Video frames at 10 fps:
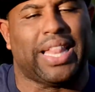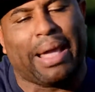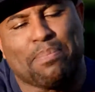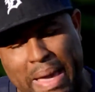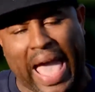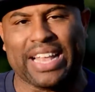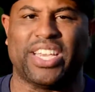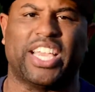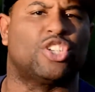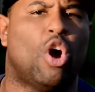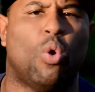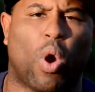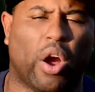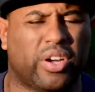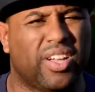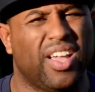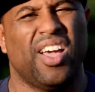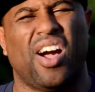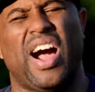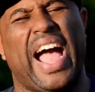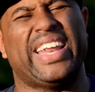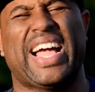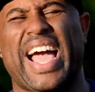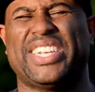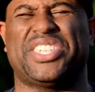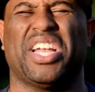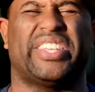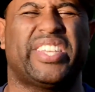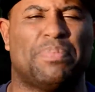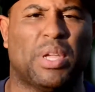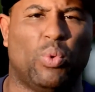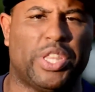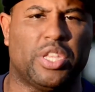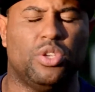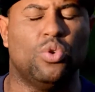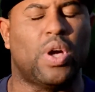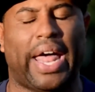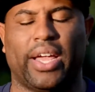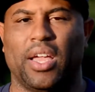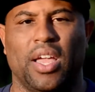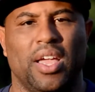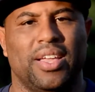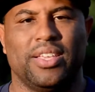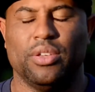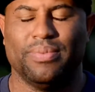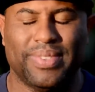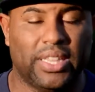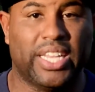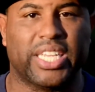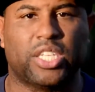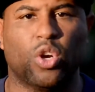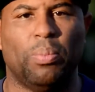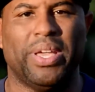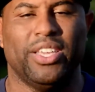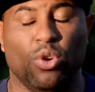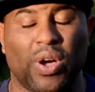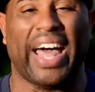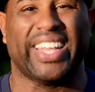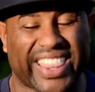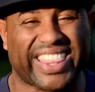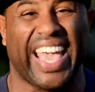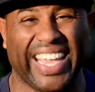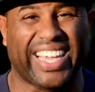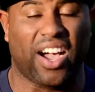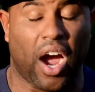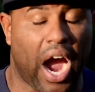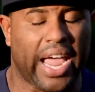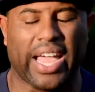and like magic, it's gonna work. All right, and I gotta share something with you. You gotta, listen to me, you gotta think, all